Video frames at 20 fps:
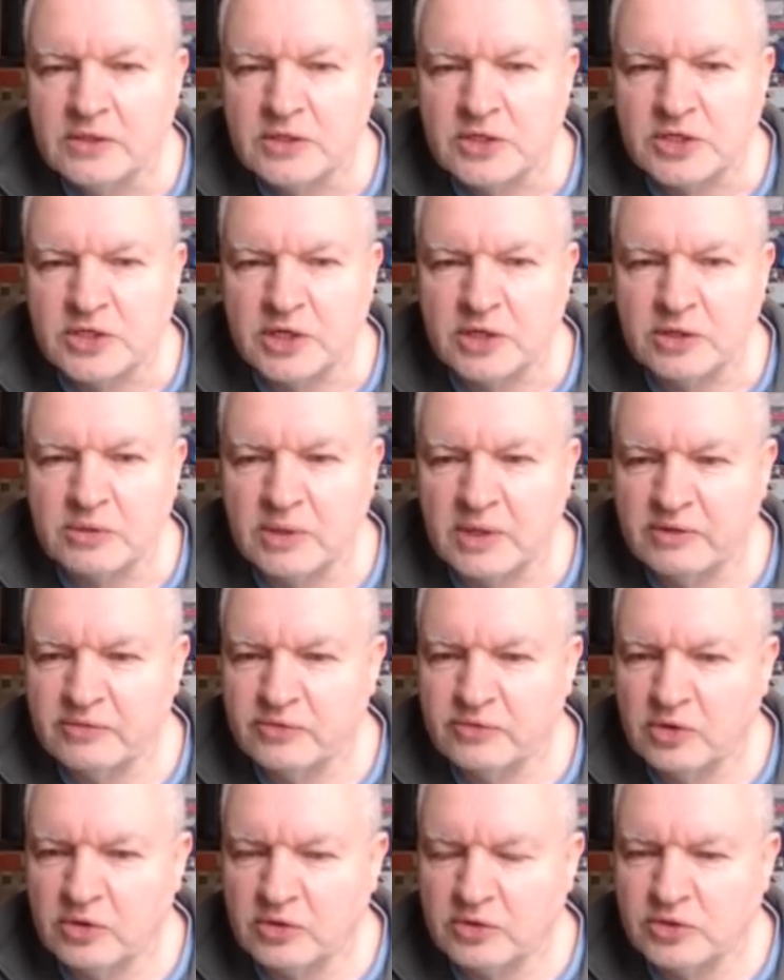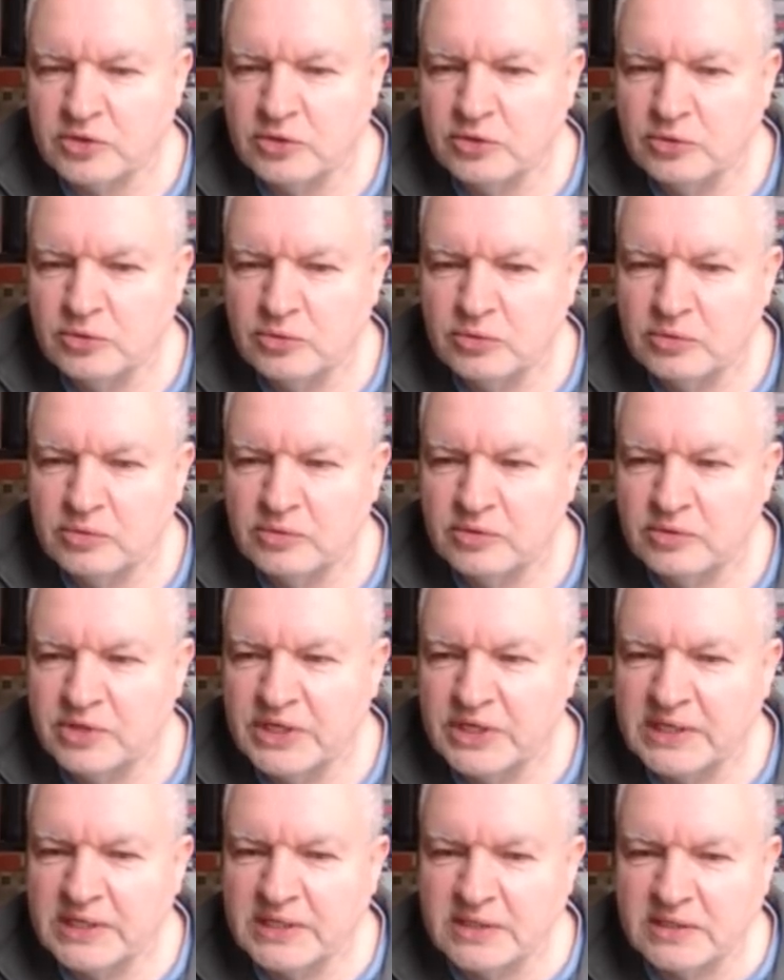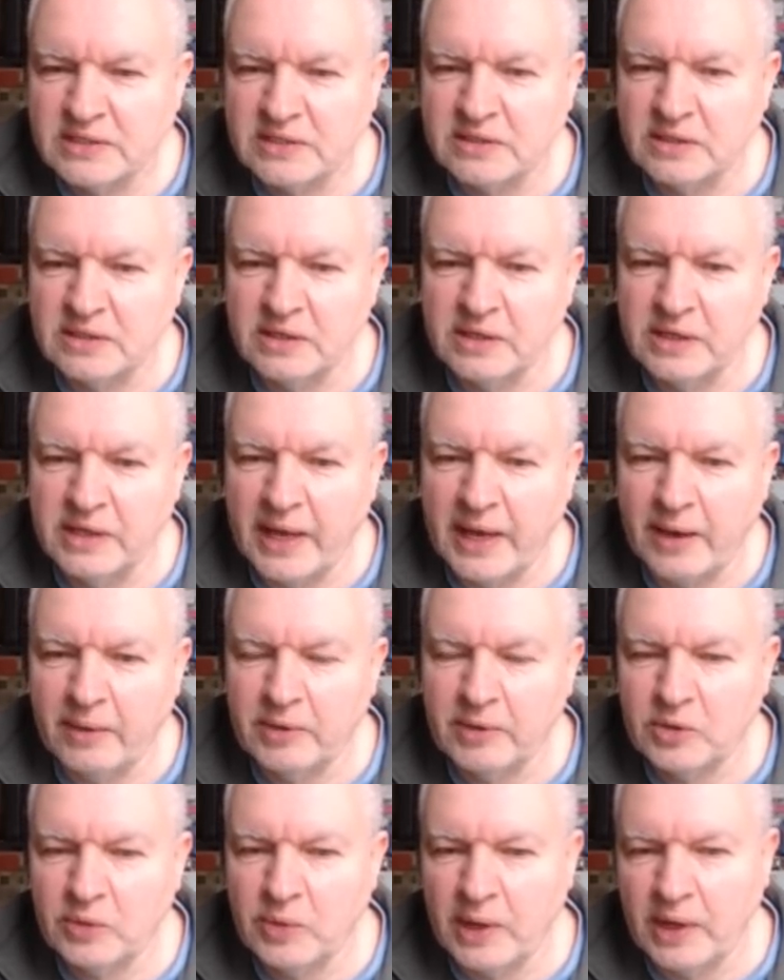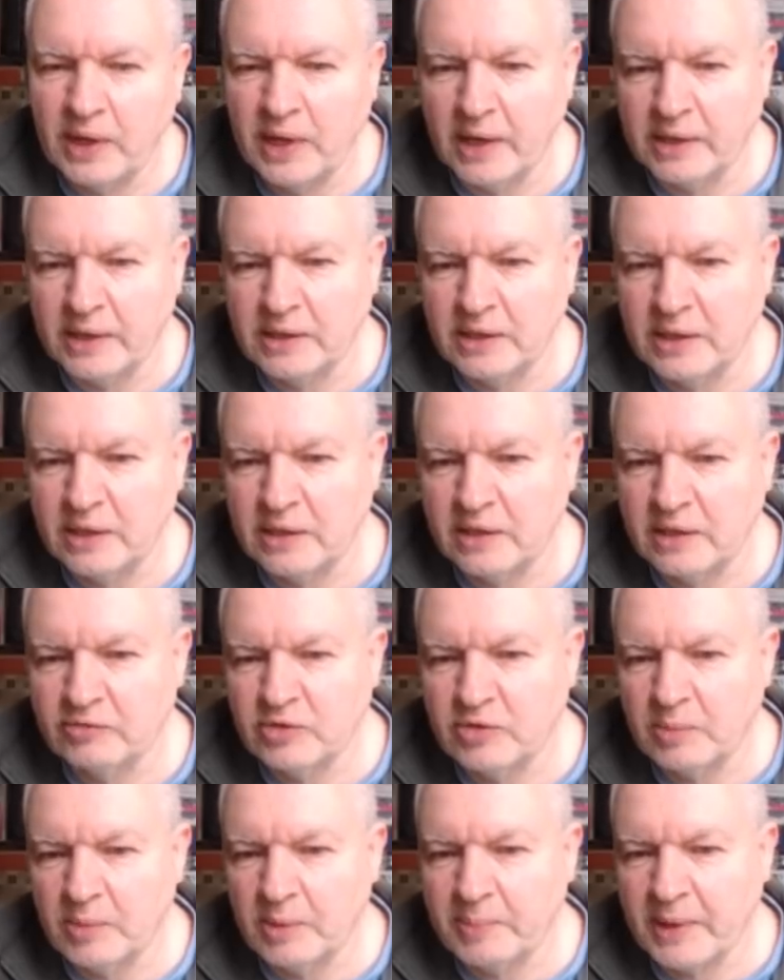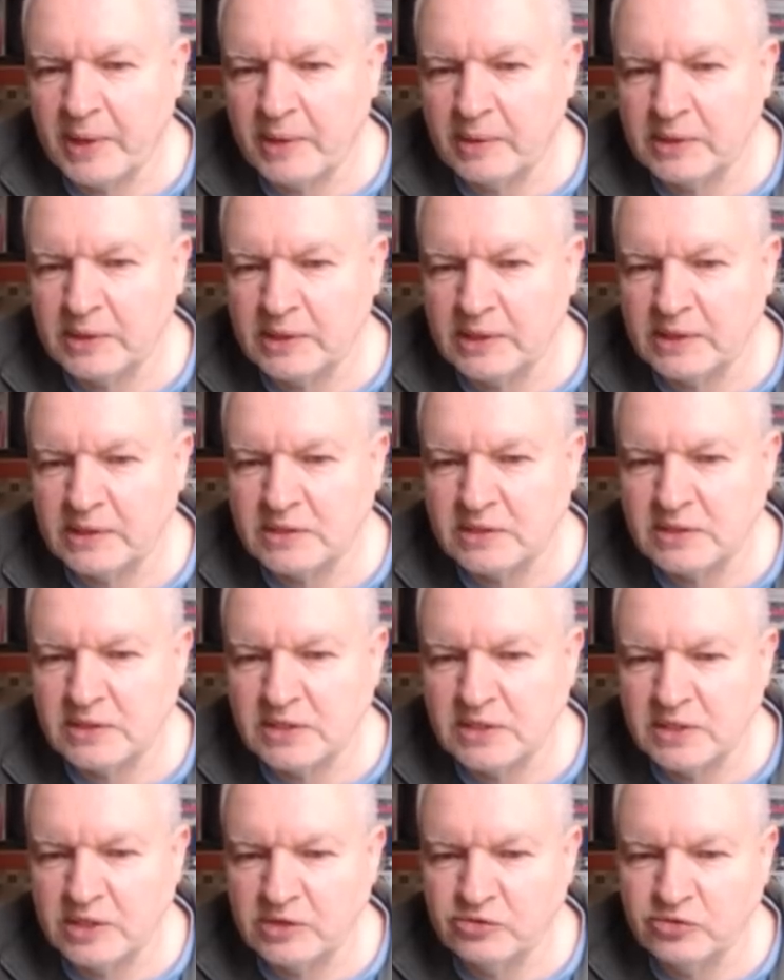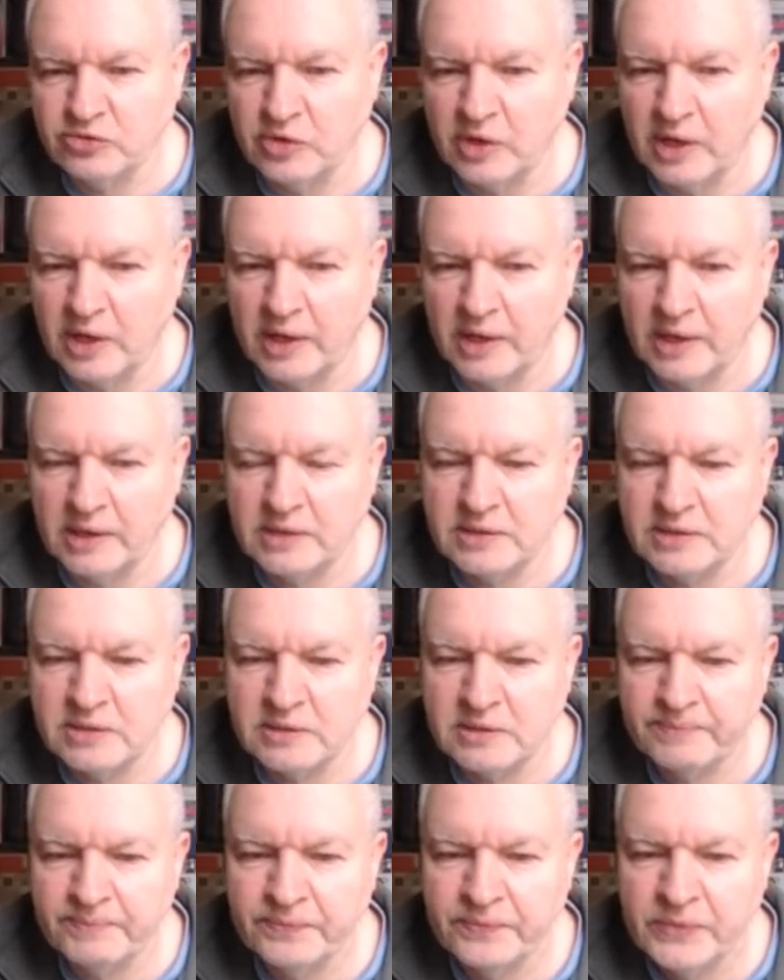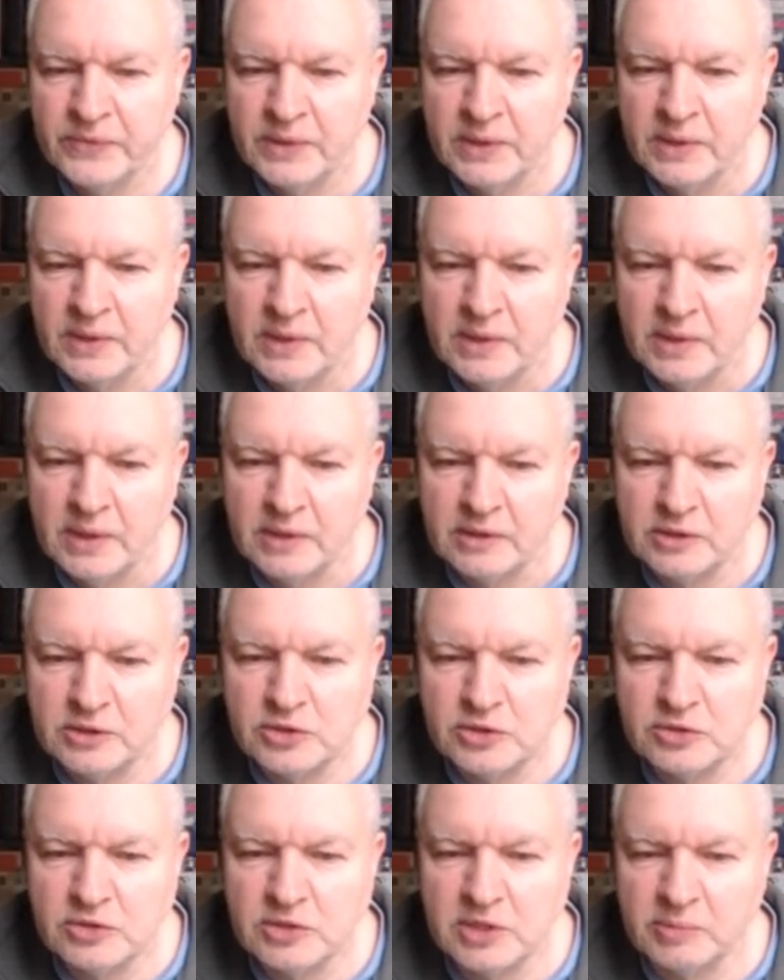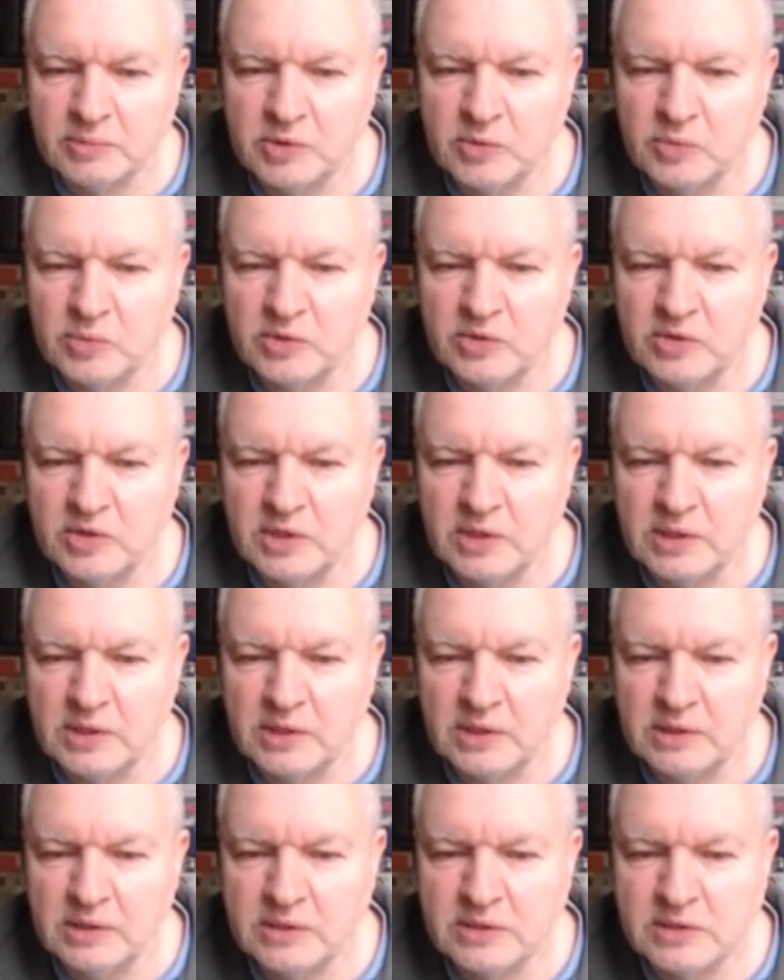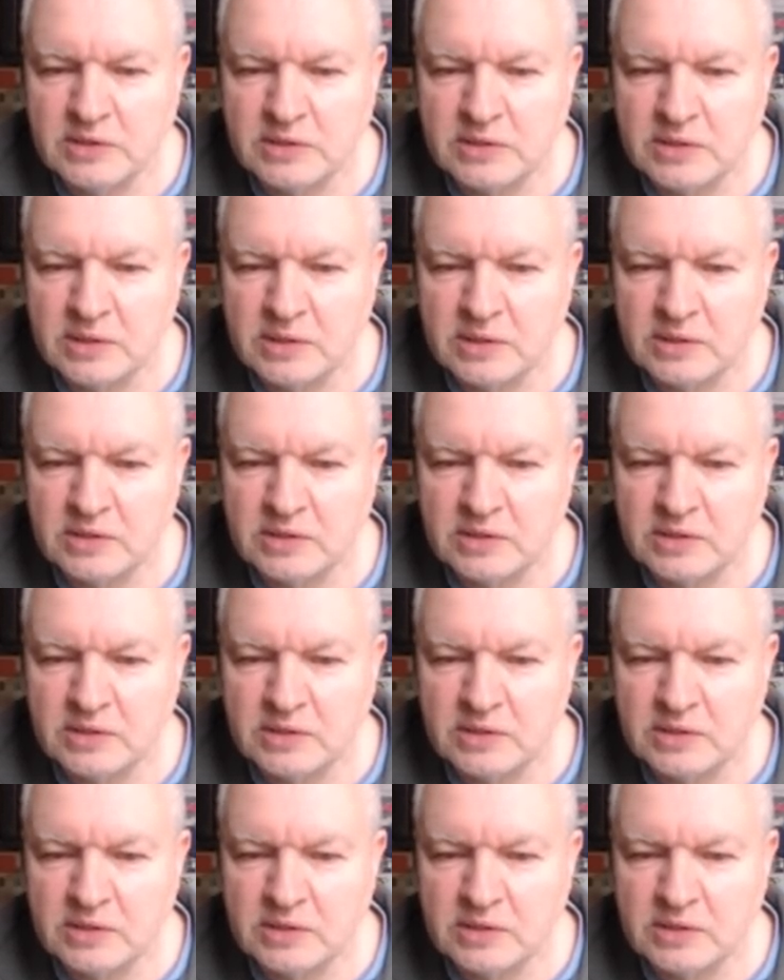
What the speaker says: So I've got to this now, and I quite like it. I've got my power connector centralized. I'm going to do something with these.